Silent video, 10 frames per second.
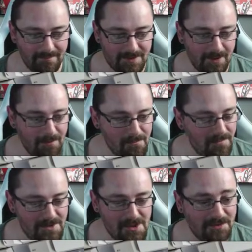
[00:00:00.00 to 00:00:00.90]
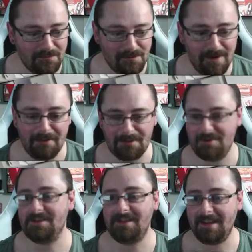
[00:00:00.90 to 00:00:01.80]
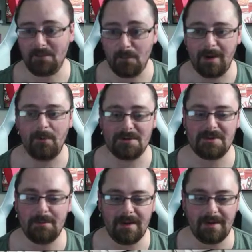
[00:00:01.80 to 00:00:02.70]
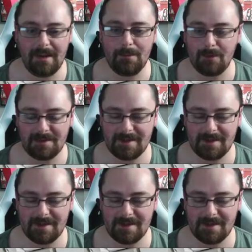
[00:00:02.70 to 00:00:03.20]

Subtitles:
So just for reference, the giveaway was going to be a keyboard